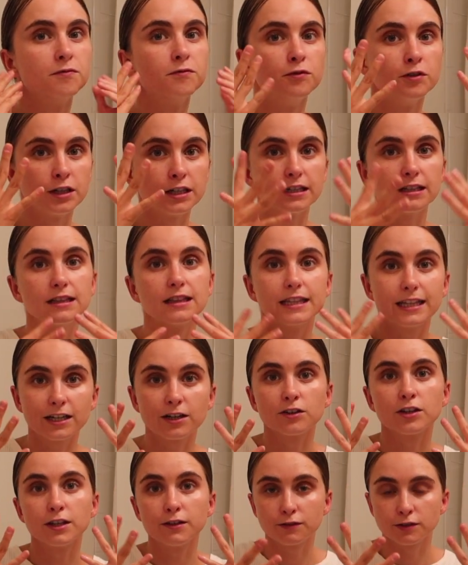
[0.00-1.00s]
re
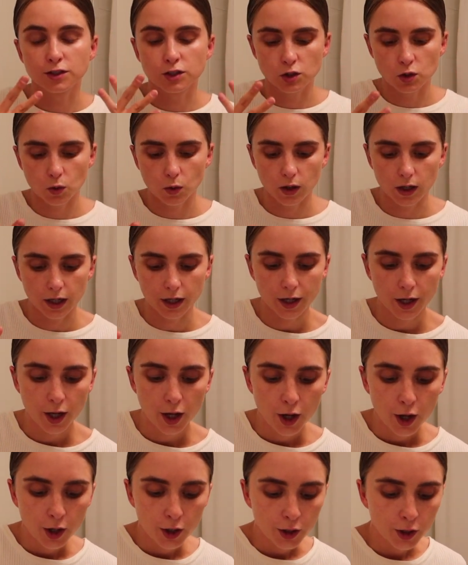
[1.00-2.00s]
literally restore
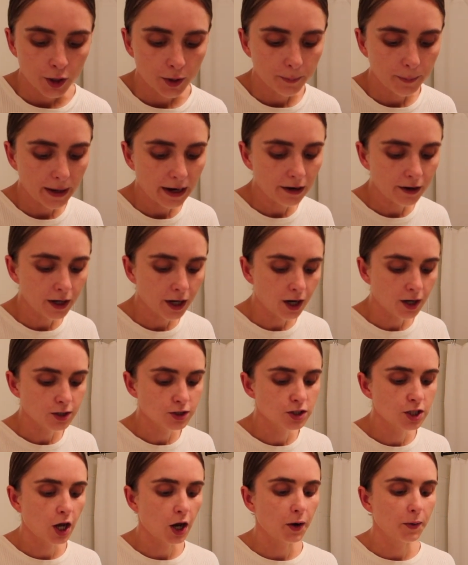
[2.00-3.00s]
your barrier.
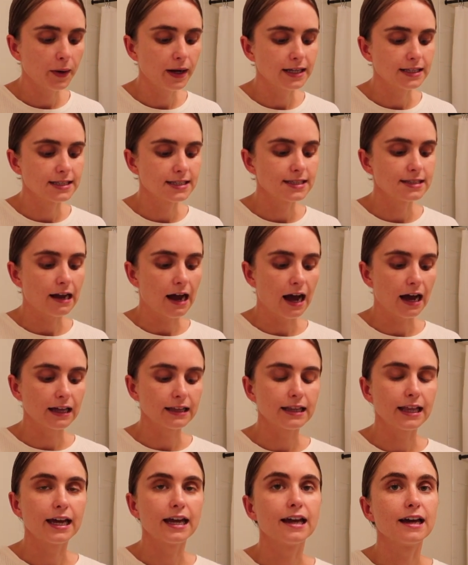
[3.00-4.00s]
So it's
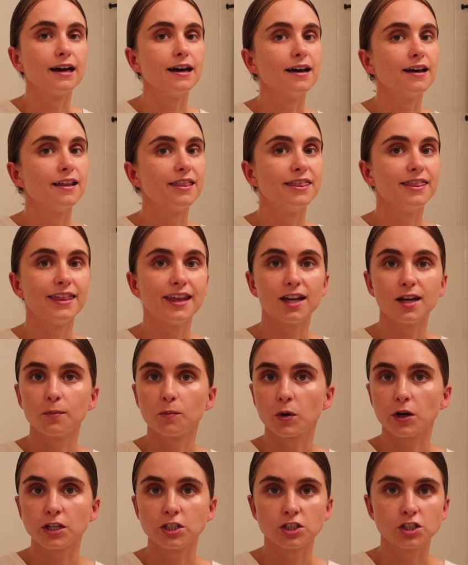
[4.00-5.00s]
not like a thin
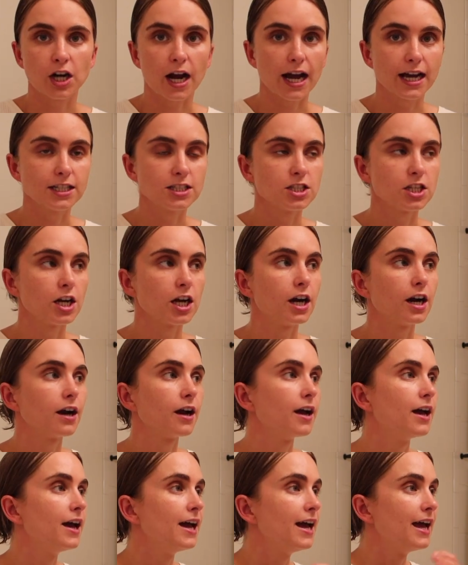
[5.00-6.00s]

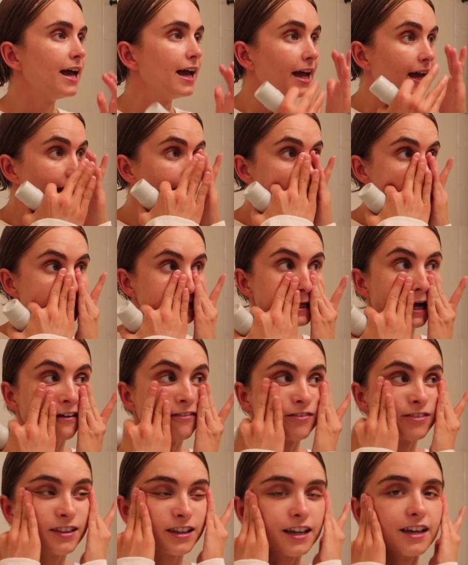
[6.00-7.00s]
moisturizer it
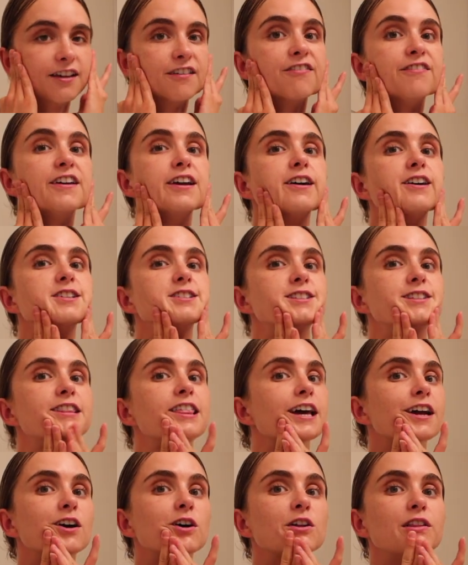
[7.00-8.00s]
definitely feels
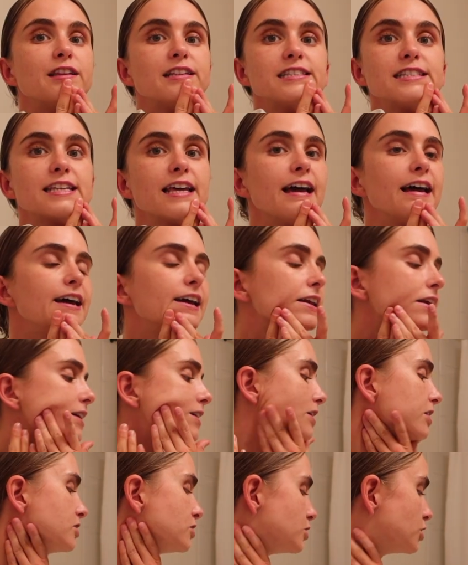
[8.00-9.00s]
thick on the
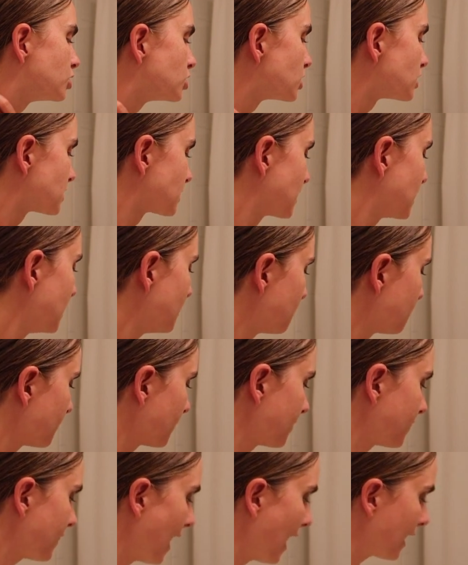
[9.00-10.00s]
skin. So just keep
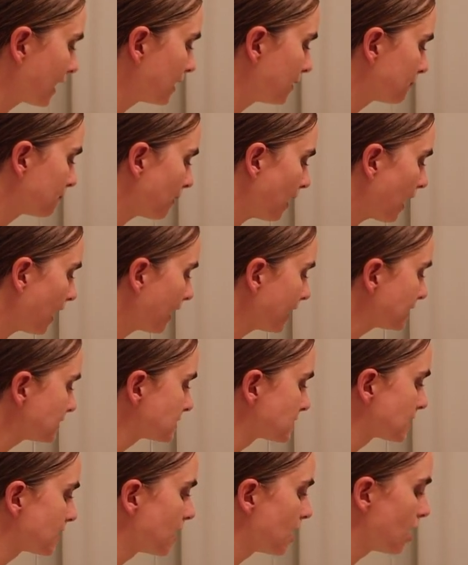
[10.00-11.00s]
that in
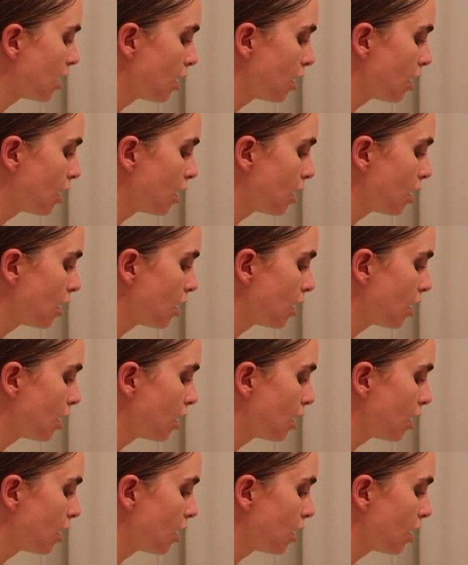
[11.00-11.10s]
mind.